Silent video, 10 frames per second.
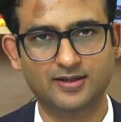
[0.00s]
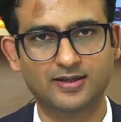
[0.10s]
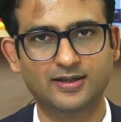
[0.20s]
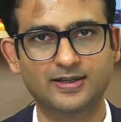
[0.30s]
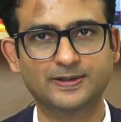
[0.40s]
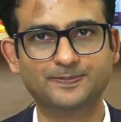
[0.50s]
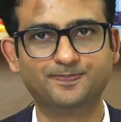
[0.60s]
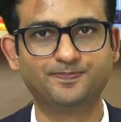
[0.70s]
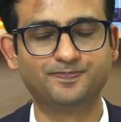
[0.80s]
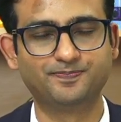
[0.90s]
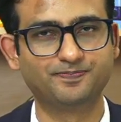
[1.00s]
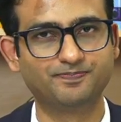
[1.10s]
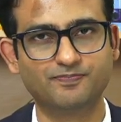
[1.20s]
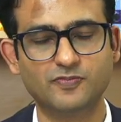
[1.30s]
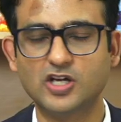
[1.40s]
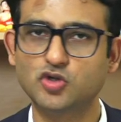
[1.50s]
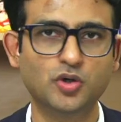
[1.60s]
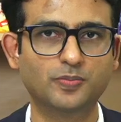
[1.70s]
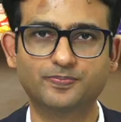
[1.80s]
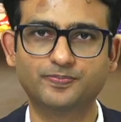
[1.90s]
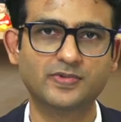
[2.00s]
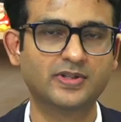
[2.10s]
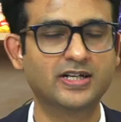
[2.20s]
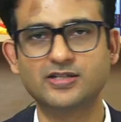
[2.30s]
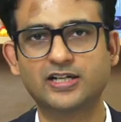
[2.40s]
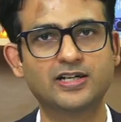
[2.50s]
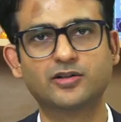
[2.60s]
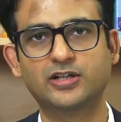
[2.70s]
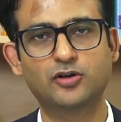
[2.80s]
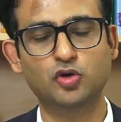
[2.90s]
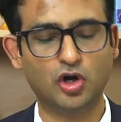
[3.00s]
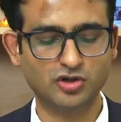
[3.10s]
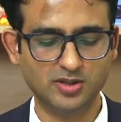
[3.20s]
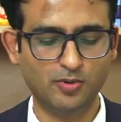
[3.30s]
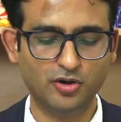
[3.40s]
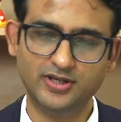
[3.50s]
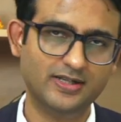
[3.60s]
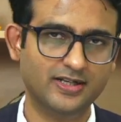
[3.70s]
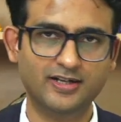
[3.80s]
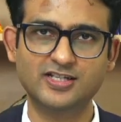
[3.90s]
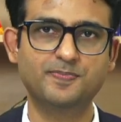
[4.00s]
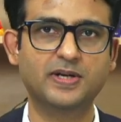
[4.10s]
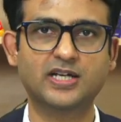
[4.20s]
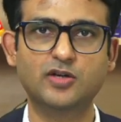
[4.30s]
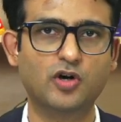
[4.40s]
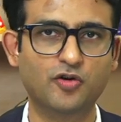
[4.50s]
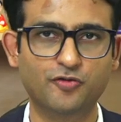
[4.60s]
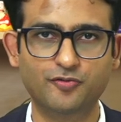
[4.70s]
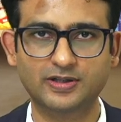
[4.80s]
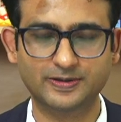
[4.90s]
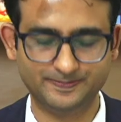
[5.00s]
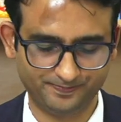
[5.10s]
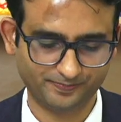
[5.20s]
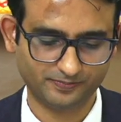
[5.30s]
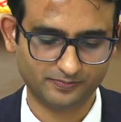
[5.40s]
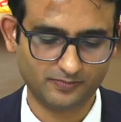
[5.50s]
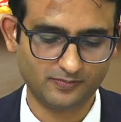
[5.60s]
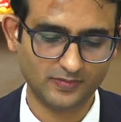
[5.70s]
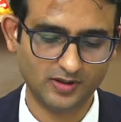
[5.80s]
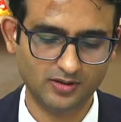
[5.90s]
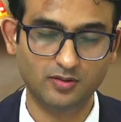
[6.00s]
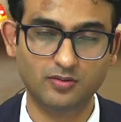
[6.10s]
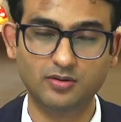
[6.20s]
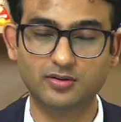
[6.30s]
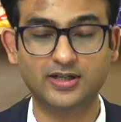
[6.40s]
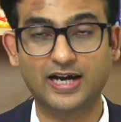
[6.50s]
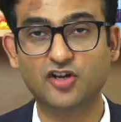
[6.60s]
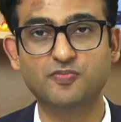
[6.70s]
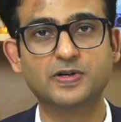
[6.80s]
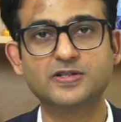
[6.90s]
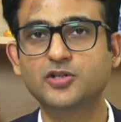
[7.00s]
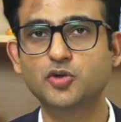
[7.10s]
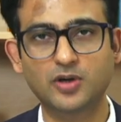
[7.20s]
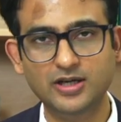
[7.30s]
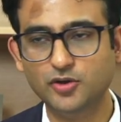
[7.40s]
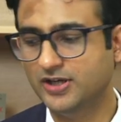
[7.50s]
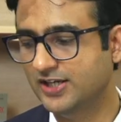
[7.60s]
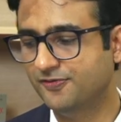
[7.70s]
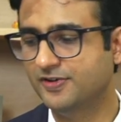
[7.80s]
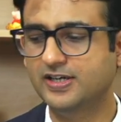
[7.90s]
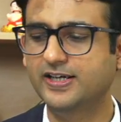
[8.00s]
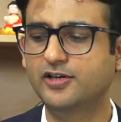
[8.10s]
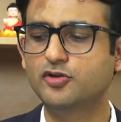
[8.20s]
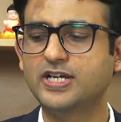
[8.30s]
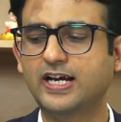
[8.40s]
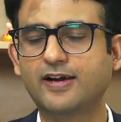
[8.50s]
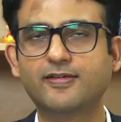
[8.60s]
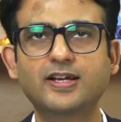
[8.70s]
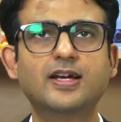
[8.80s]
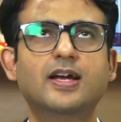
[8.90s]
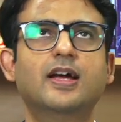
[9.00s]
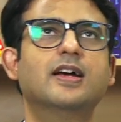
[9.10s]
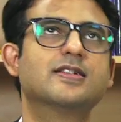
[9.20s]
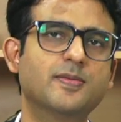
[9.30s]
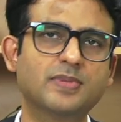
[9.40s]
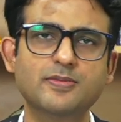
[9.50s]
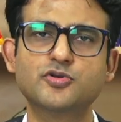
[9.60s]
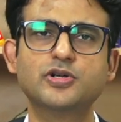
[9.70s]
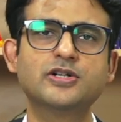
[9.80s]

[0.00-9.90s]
Uh, so there, there, no, there are no doubts about it irrespective of uh, the kind of person you are you can definitely get into psychiatry sometimes students